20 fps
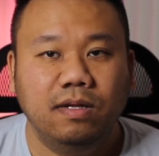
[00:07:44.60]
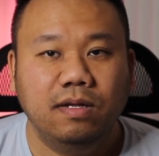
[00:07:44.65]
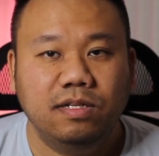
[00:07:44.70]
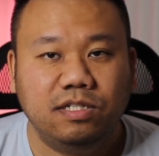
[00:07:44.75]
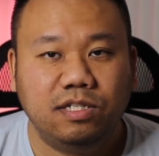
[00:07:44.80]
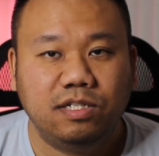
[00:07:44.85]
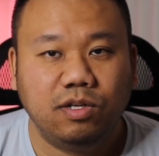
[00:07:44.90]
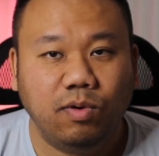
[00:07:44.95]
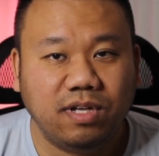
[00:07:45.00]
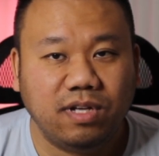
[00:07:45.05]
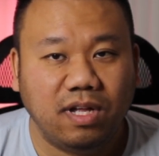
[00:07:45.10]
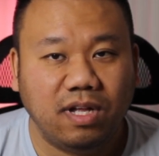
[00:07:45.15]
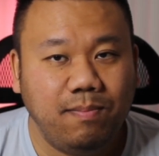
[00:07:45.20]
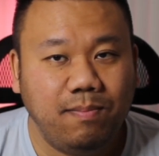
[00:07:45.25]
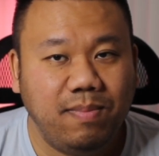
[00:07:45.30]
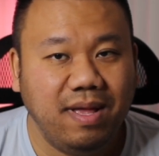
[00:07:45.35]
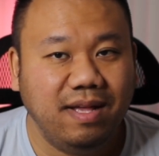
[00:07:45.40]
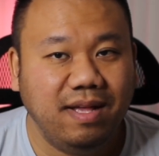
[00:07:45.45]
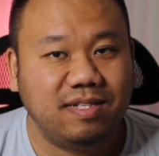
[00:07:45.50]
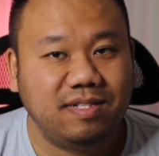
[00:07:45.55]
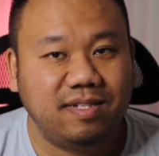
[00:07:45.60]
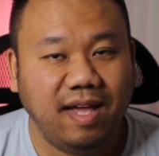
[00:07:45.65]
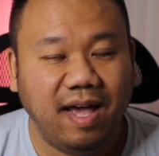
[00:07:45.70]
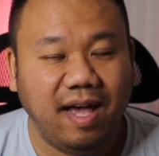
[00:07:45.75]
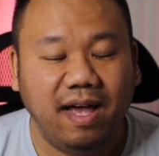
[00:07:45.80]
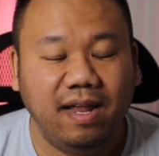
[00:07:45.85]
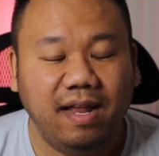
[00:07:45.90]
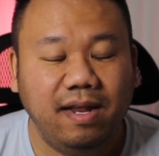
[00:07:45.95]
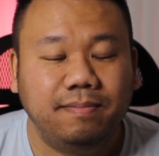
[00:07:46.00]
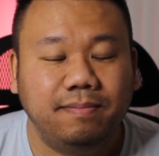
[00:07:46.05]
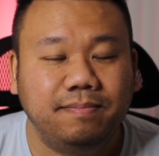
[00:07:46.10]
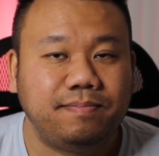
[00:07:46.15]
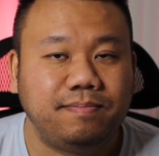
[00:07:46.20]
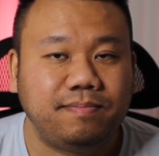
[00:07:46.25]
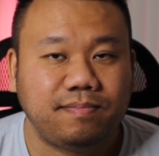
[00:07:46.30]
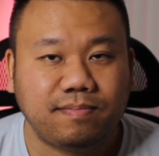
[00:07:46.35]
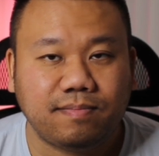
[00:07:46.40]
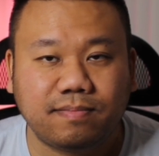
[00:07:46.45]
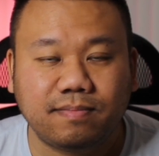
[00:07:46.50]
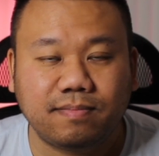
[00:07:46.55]
So with all that being said,
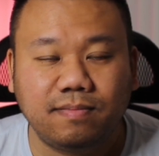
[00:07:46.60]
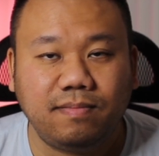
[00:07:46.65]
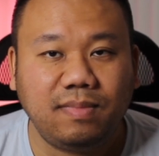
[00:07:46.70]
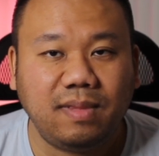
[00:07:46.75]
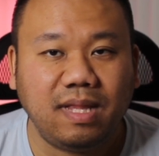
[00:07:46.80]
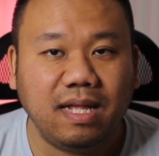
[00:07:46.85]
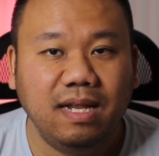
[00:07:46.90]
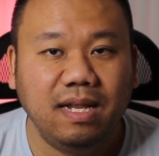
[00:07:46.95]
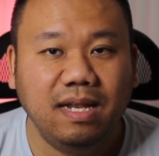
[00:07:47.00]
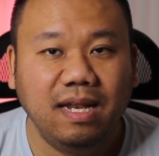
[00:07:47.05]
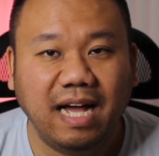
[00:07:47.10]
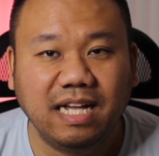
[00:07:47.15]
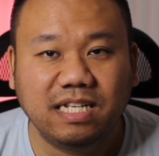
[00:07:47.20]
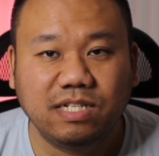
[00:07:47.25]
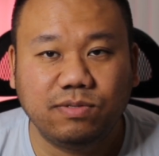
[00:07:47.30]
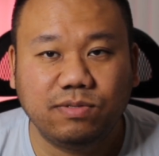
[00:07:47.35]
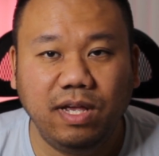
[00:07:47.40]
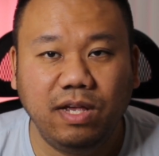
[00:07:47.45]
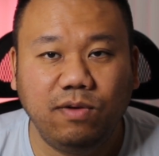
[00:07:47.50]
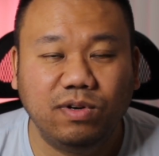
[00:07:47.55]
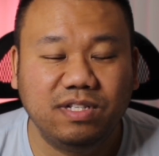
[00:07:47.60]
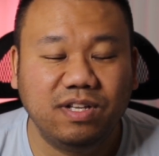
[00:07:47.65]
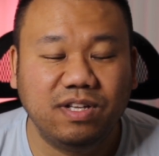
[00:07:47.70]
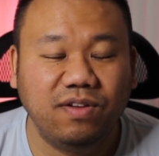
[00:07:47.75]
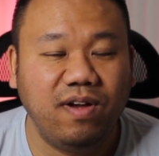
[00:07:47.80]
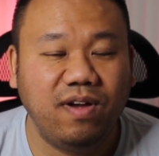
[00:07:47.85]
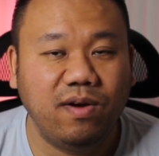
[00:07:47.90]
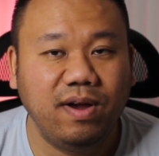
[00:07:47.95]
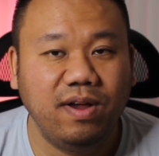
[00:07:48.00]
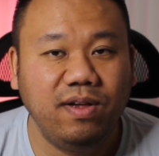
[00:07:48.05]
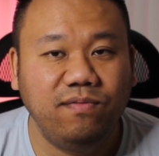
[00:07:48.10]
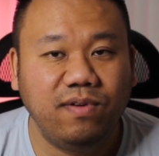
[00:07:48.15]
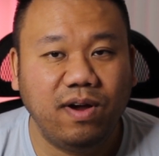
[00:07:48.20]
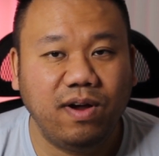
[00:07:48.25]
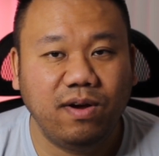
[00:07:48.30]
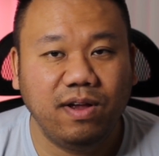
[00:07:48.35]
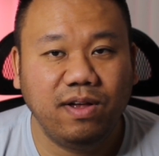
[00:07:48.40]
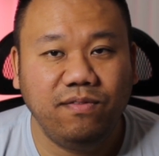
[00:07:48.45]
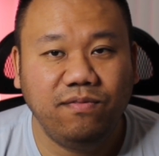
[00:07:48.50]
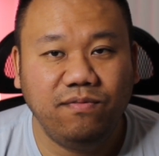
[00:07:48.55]
last week was a very,
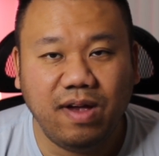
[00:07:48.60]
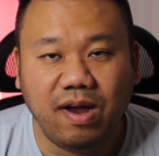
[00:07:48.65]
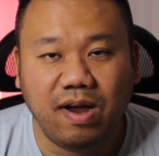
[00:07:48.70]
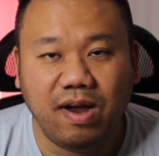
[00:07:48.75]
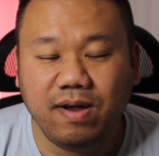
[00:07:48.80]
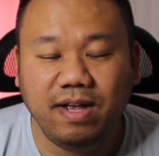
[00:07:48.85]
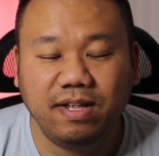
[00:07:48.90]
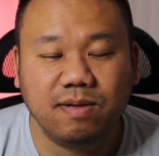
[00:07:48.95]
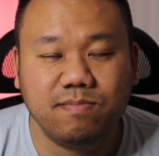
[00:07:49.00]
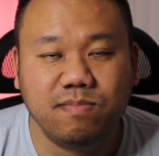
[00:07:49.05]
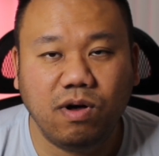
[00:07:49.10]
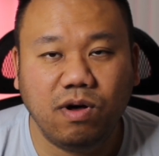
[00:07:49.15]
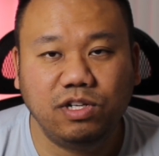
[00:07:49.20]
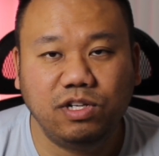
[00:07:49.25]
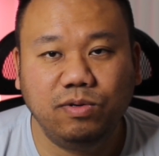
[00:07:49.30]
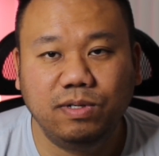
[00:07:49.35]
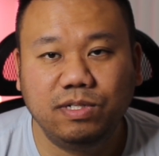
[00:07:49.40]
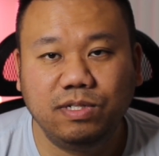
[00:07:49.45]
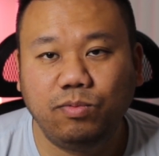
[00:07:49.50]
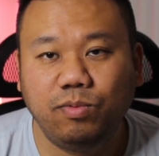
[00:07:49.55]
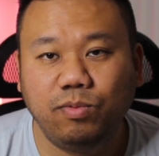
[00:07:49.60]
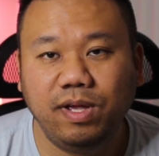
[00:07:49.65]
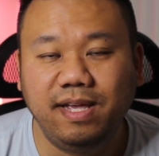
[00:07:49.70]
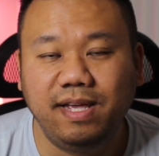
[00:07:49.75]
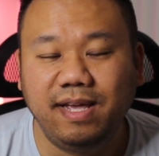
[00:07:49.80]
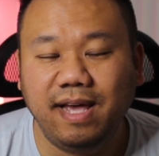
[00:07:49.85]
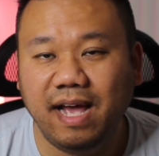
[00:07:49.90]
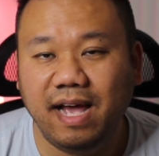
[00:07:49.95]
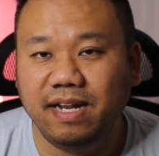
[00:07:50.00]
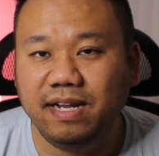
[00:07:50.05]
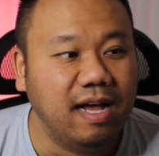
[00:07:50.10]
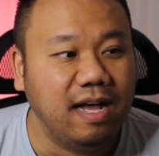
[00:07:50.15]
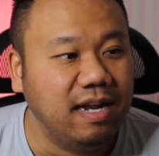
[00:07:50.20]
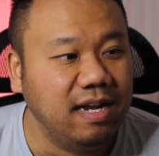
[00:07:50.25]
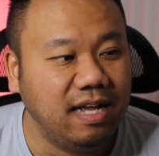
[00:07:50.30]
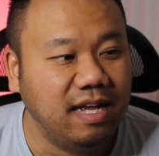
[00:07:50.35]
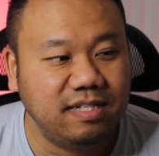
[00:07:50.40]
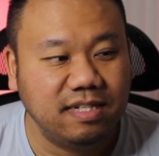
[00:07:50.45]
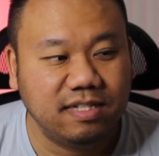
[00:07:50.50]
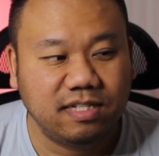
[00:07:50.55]
very, very tumultuous week. And
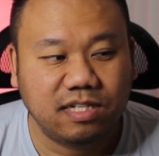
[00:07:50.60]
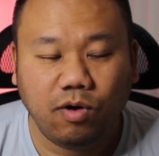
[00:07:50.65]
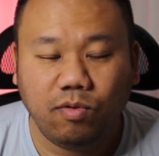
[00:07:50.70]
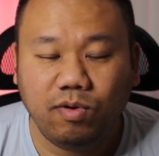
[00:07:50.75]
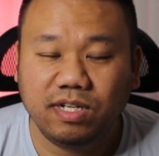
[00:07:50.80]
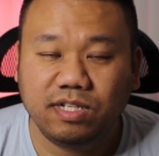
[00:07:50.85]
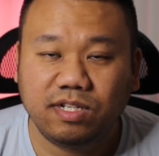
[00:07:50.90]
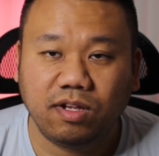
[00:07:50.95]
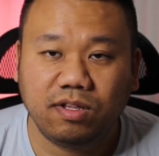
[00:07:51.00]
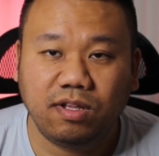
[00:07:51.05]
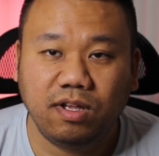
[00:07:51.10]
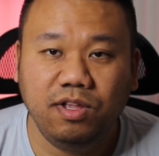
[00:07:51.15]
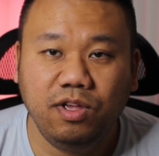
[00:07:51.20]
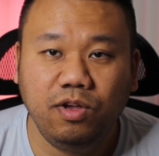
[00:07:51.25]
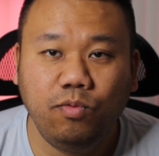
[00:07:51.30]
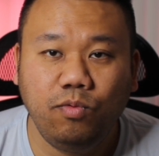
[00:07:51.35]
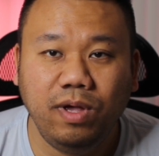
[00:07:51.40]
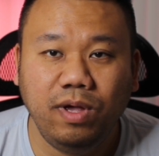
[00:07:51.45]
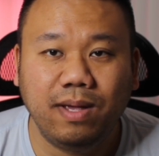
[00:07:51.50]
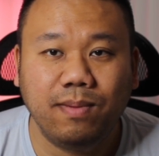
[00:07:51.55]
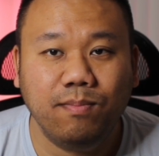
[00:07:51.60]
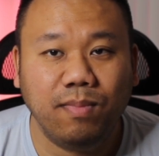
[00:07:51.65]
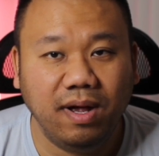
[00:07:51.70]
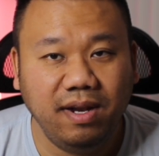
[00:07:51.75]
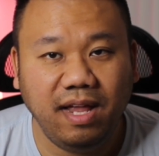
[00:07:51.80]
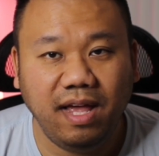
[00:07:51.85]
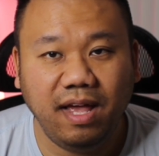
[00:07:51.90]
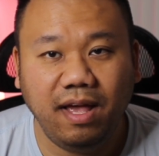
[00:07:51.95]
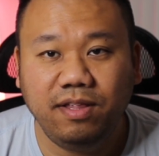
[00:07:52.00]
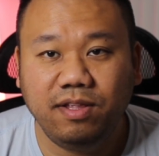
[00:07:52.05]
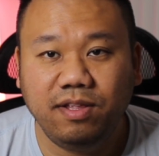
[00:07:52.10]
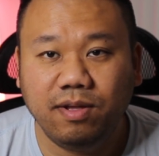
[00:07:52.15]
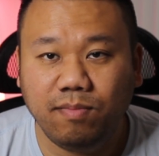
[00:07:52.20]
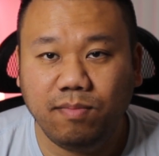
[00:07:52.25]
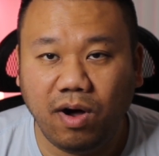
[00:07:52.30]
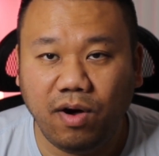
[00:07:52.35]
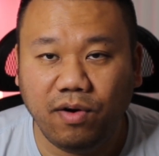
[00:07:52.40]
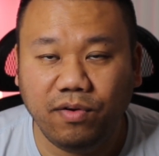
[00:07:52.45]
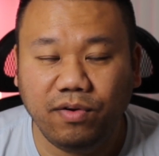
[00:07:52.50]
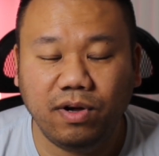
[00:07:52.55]
let's just go ahead and start the new week Monday,
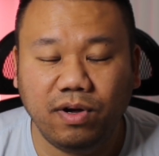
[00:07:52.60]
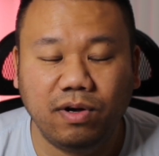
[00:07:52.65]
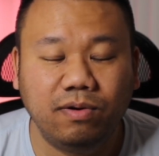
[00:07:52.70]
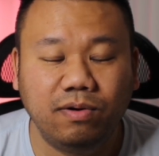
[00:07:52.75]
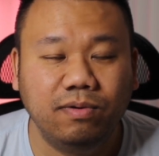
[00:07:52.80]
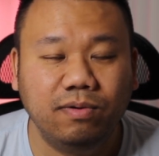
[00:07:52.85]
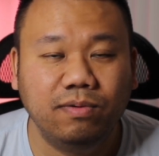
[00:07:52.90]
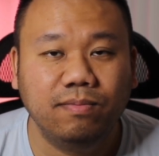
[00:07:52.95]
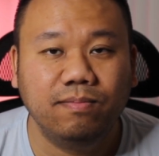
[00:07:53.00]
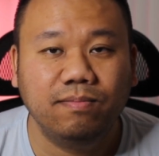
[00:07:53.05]
tomorrow.